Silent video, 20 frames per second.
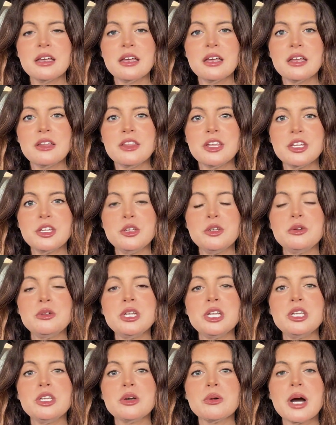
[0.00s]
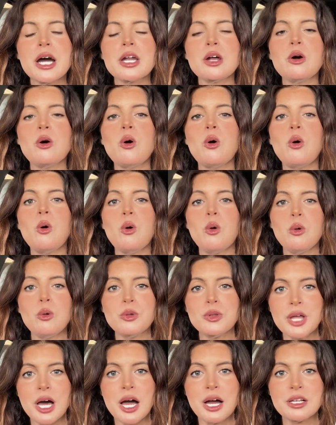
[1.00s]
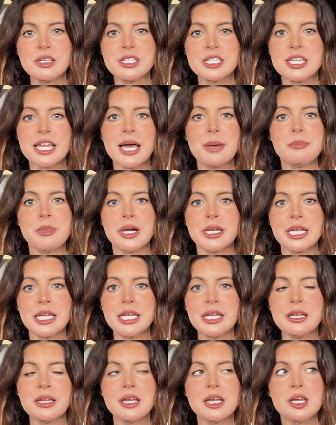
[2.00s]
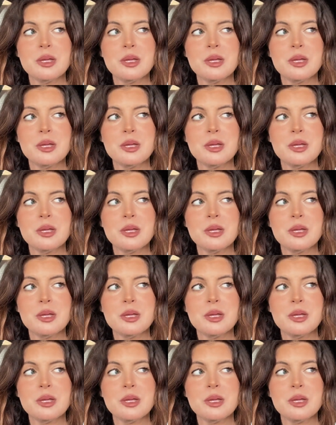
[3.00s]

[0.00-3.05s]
that you didn't know how to hold on to that money